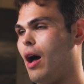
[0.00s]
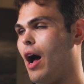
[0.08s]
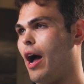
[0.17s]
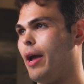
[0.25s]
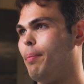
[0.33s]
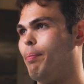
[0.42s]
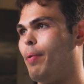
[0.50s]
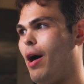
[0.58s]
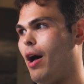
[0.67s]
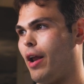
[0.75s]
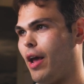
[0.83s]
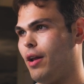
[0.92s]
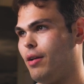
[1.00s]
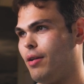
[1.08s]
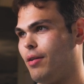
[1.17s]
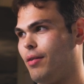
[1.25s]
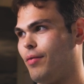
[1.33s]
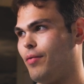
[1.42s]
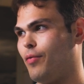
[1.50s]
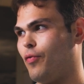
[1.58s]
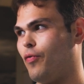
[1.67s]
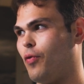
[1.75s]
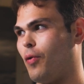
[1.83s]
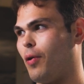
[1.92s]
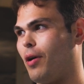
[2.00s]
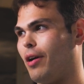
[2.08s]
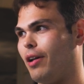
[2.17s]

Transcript: I bought it for